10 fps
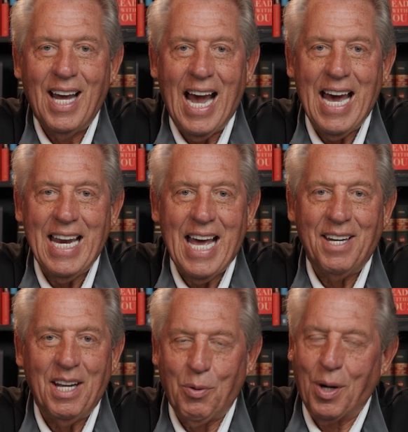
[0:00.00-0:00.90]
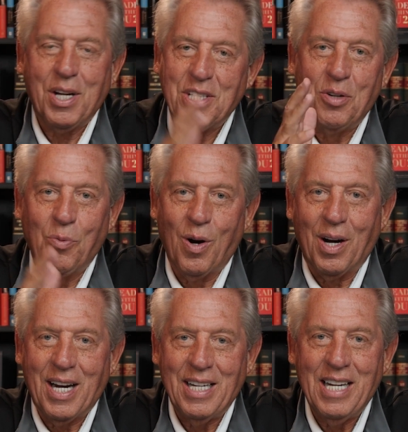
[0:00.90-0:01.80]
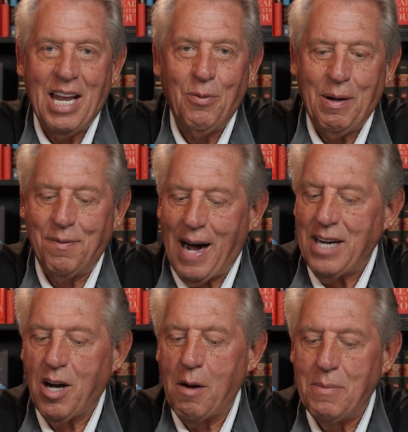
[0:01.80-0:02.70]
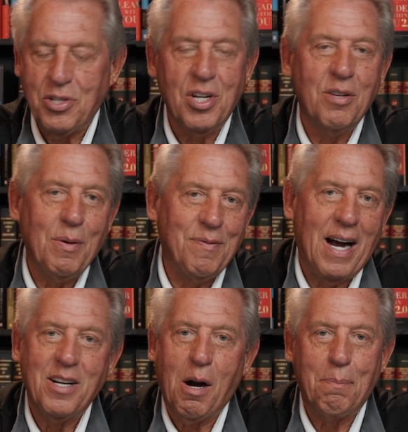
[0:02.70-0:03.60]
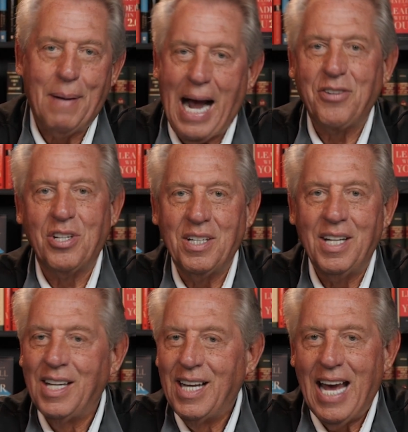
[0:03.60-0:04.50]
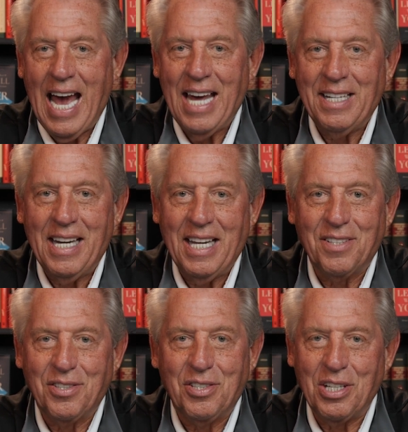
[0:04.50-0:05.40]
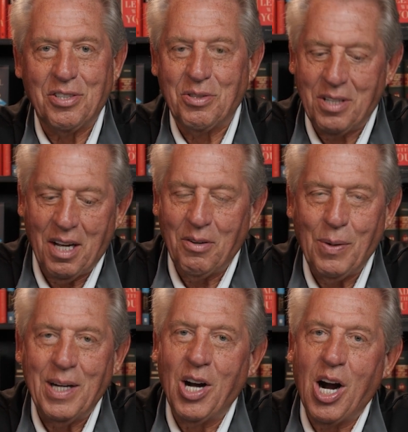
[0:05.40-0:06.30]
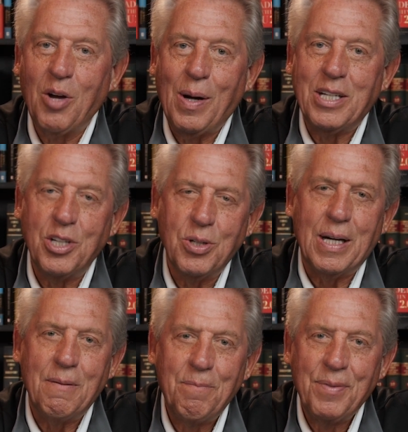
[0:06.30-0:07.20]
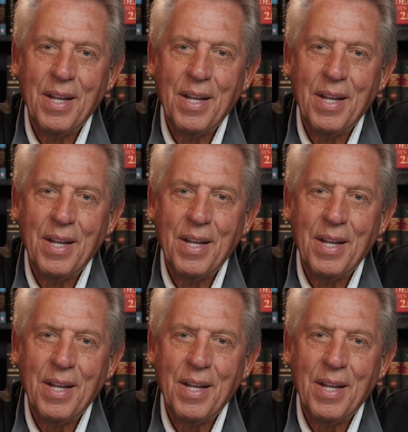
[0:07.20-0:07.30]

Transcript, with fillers: And, and, and work isn't work, and, and we find our mission, we find our passion, and it's just uh, we can hardly wait to do it.